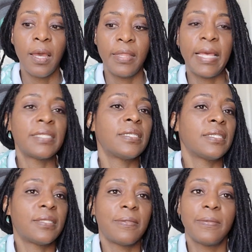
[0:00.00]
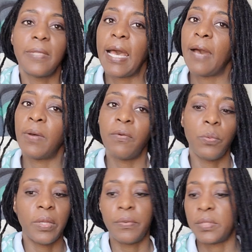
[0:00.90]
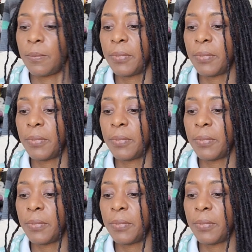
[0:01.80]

That's just how I would, whether it's a